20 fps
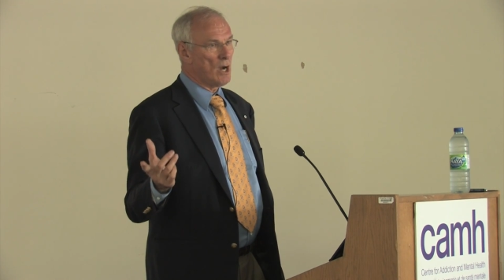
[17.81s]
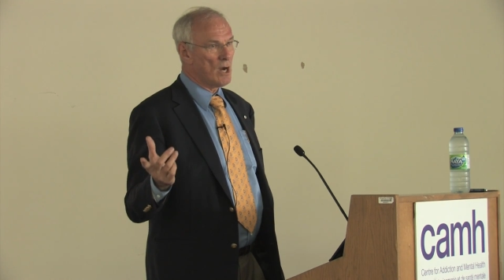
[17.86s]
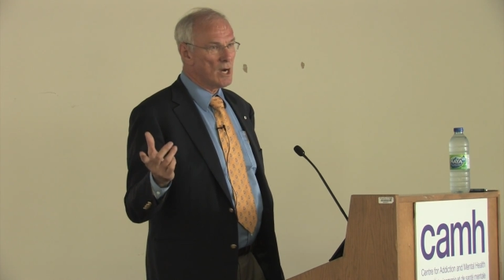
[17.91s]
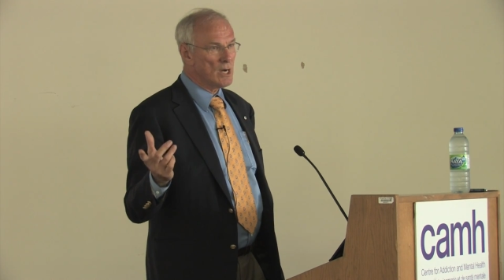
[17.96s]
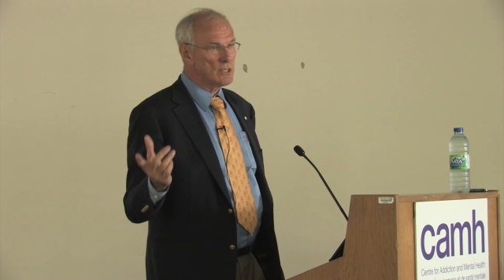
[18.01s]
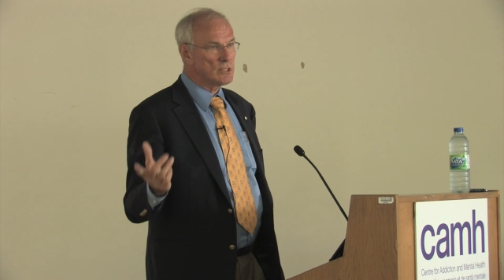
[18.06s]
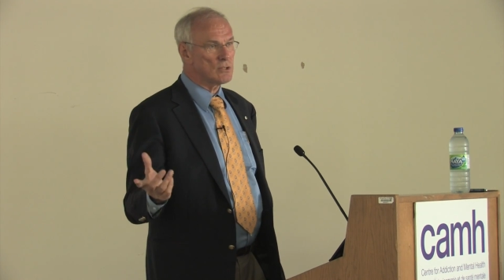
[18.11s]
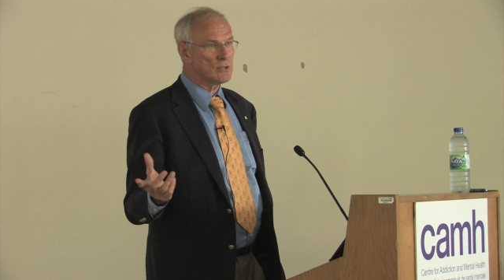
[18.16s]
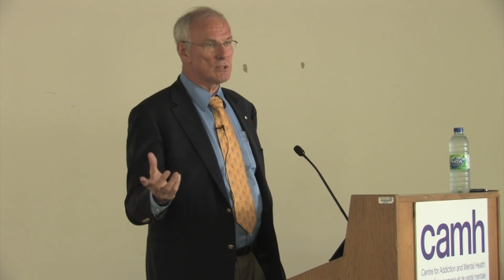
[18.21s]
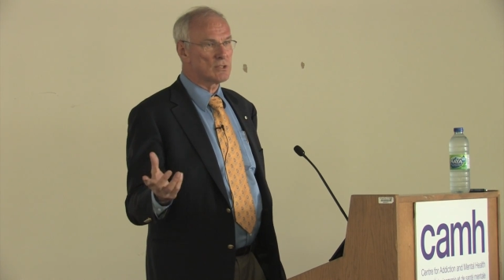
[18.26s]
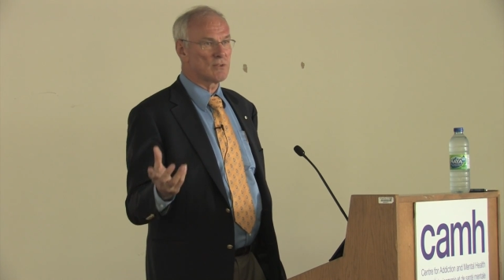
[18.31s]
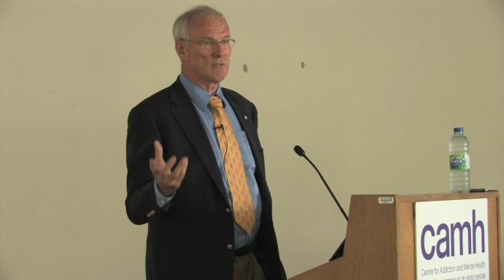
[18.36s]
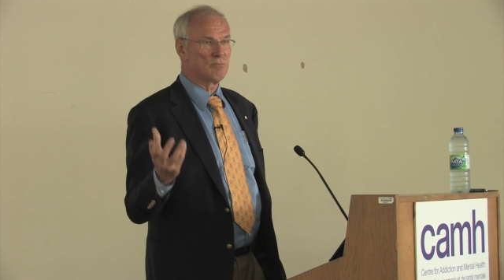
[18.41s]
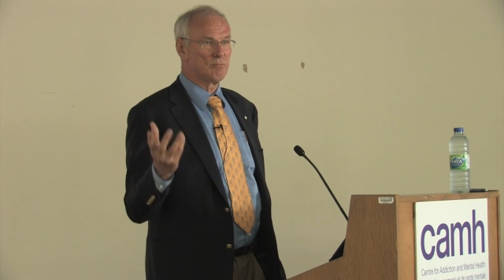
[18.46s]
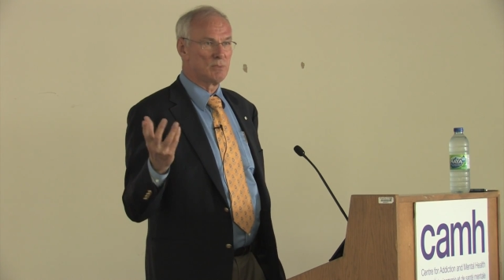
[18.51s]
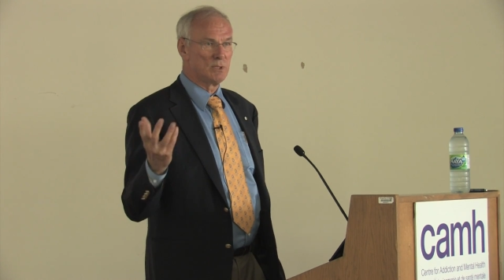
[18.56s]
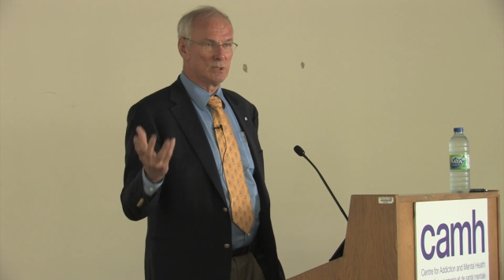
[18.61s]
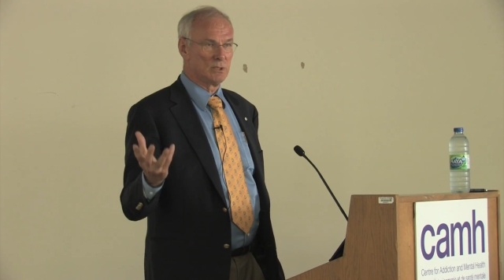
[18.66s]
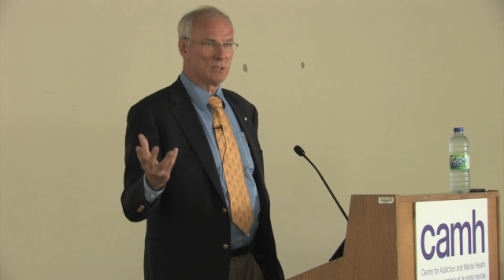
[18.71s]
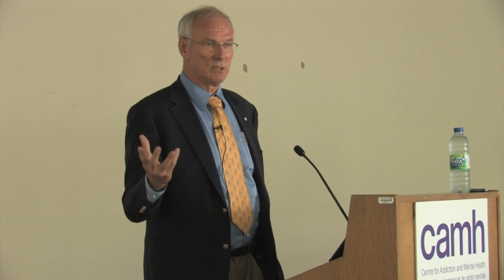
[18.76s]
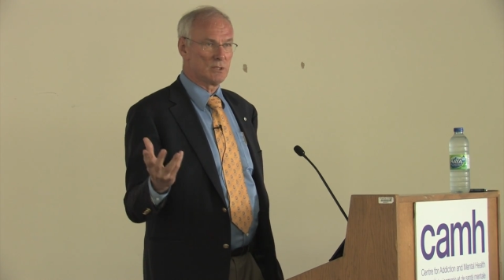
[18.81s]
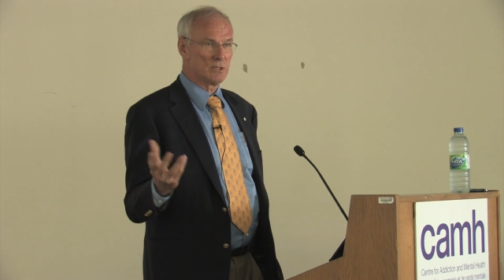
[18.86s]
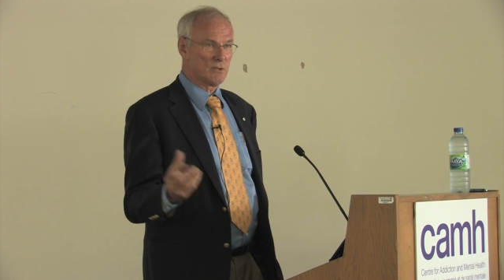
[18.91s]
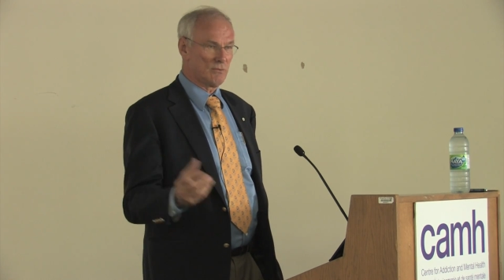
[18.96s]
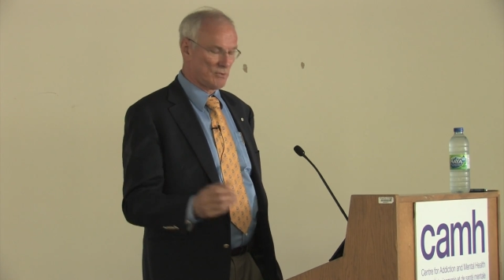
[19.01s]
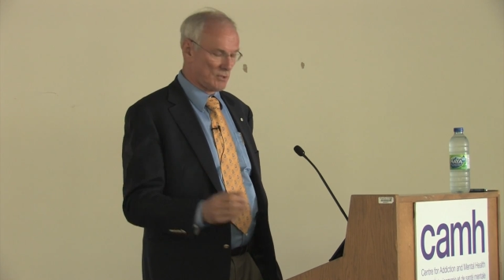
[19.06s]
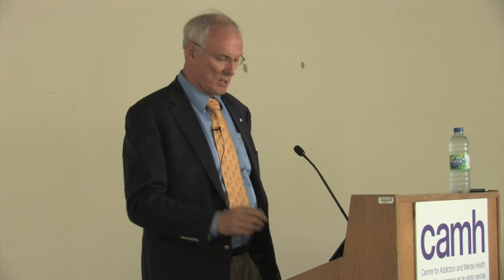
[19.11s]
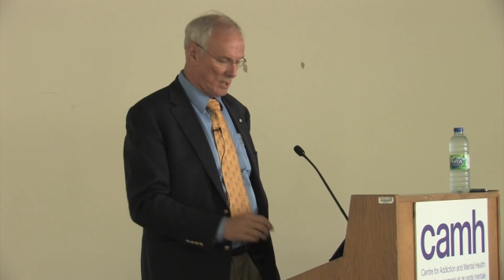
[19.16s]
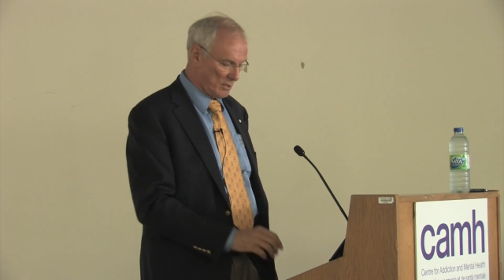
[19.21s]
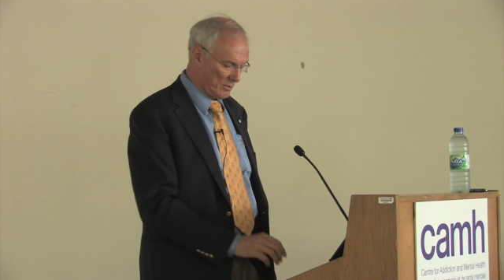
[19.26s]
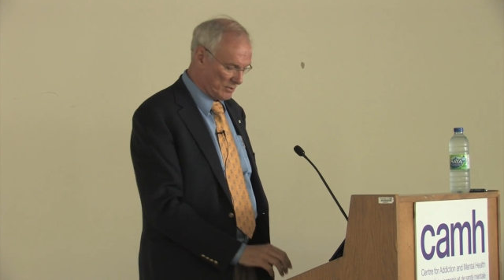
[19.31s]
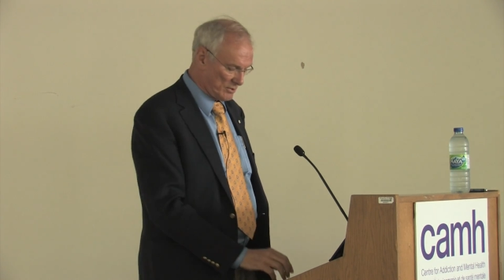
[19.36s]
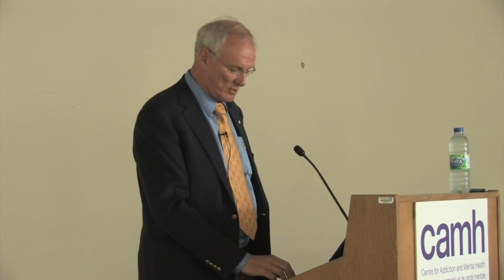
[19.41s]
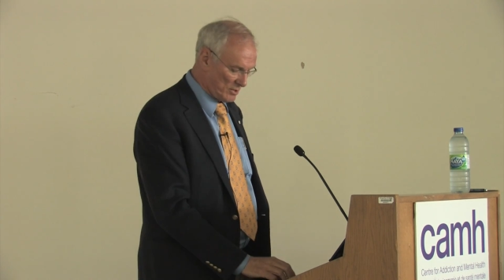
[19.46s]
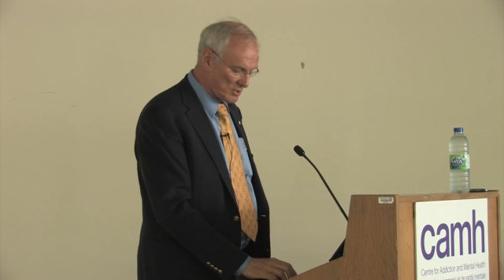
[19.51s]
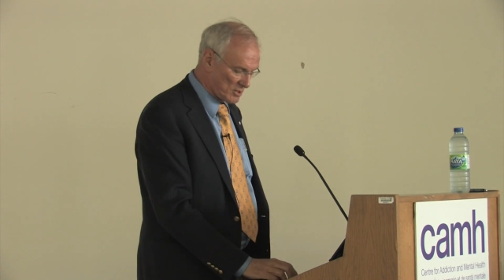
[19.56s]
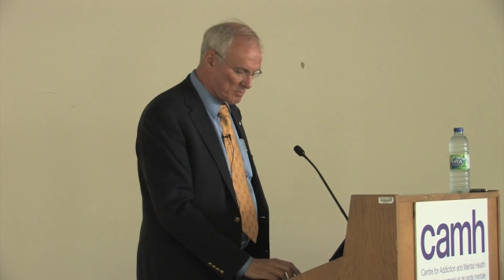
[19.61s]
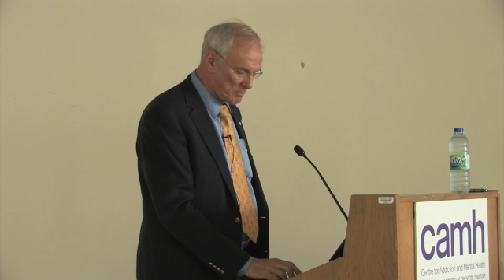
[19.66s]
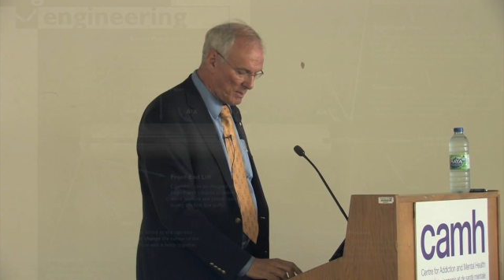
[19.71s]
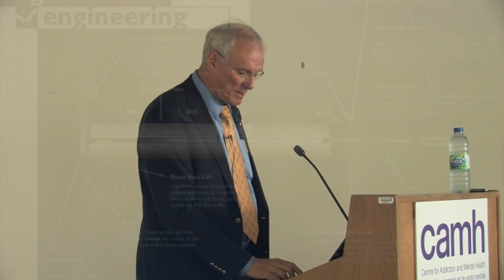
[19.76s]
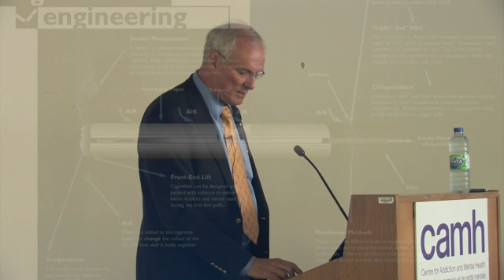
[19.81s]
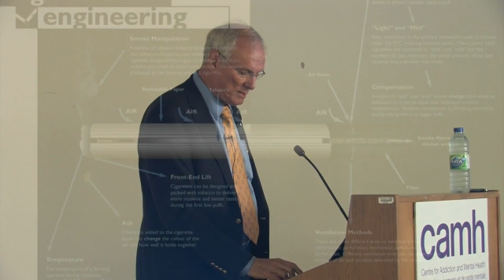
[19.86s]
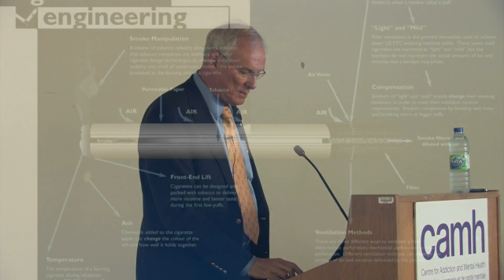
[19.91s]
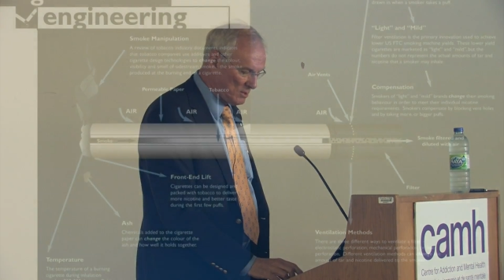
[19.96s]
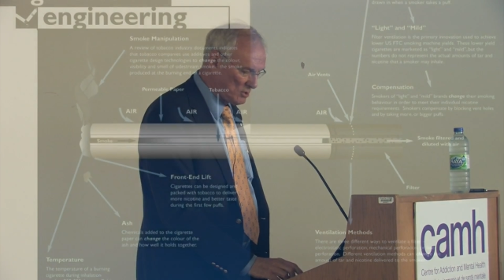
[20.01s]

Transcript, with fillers: And hundreds of millions of dollars is